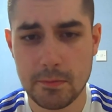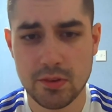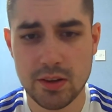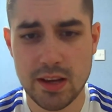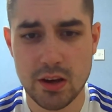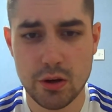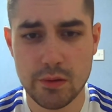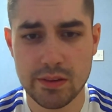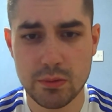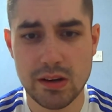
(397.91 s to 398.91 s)
So yeah,
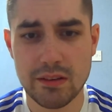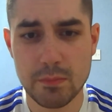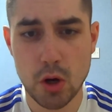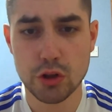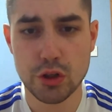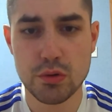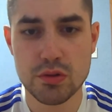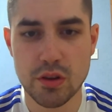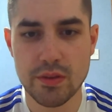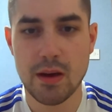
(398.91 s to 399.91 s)
hopefully we'll have more
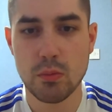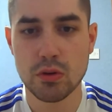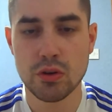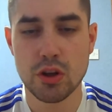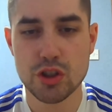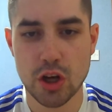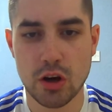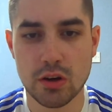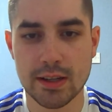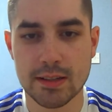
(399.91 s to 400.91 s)
news on that one
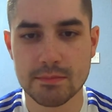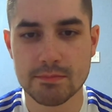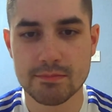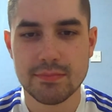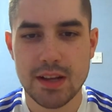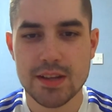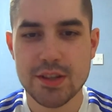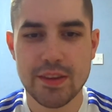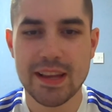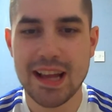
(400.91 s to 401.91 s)
shortly.
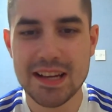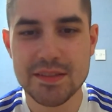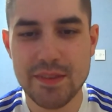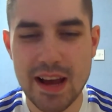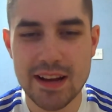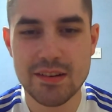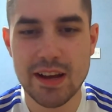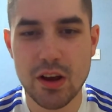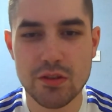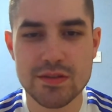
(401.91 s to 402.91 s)
So then, guys,
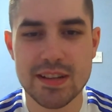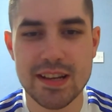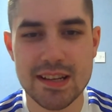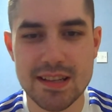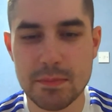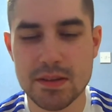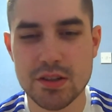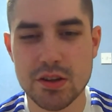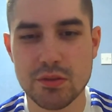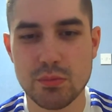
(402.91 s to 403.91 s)
finally on today's
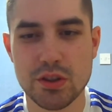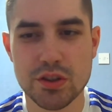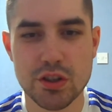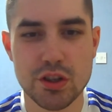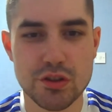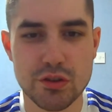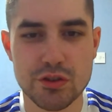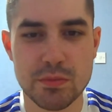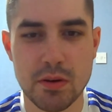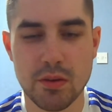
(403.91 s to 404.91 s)
episode, we're just going to
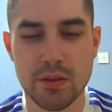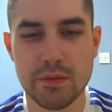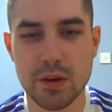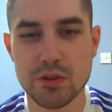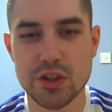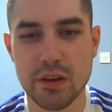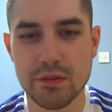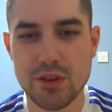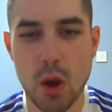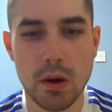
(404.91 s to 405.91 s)
touch upon the future of
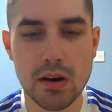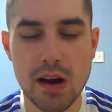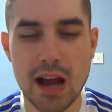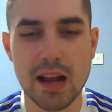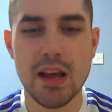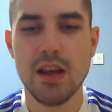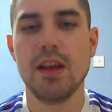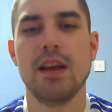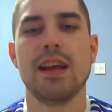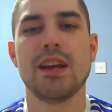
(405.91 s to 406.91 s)
Noa Lang.
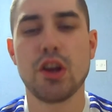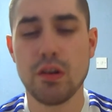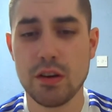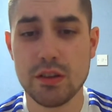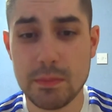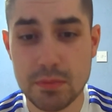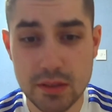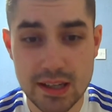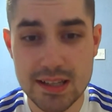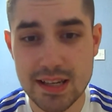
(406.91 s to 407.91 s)
He currently
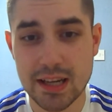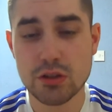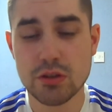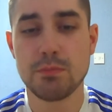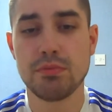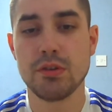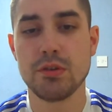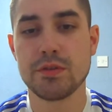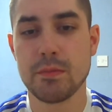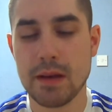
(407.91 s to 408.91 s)
plays in Club
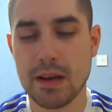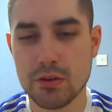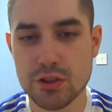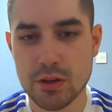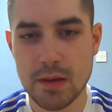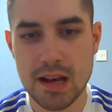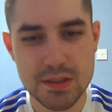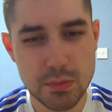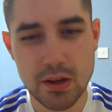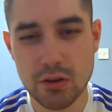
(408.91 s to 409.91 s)
Bruges for Belgium.
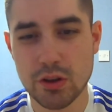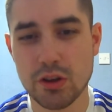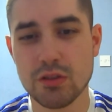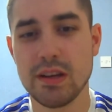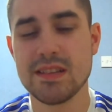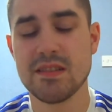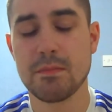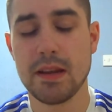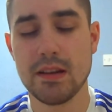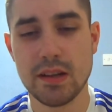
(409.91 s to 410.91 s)
As we all know, Leeds have
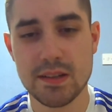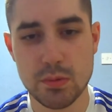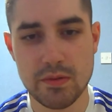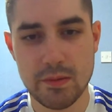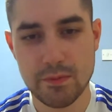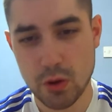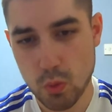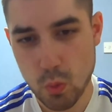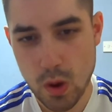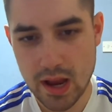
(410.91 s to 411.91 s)
been linked with him for
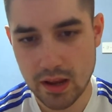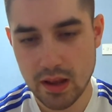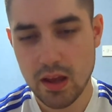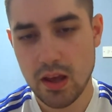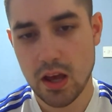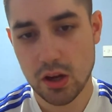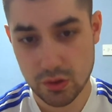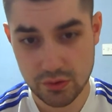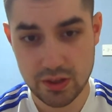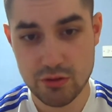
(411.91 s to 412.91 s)
quite a
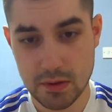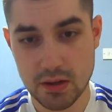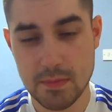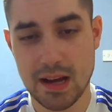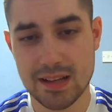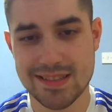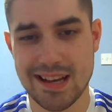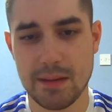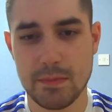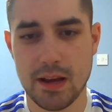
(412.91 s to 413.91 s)
considerable amount of
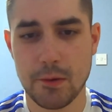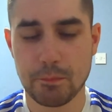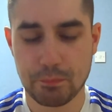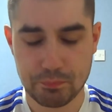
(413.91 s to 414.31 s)
time now.